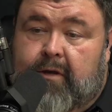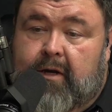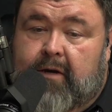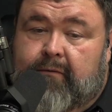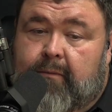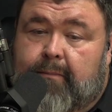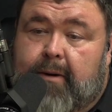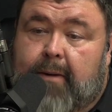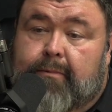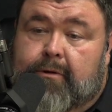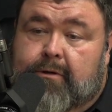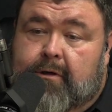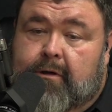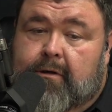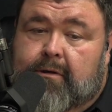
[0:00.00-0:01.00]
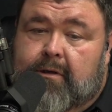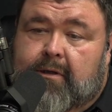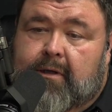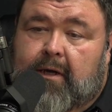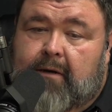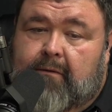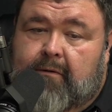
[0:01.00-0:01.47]
you think of a pepper sauce, that's
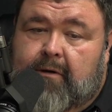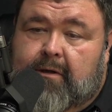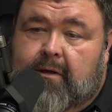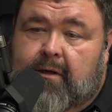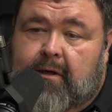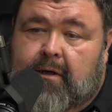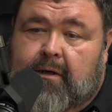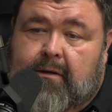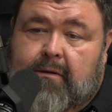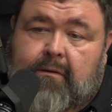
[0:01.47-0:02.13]
kind of what it's like.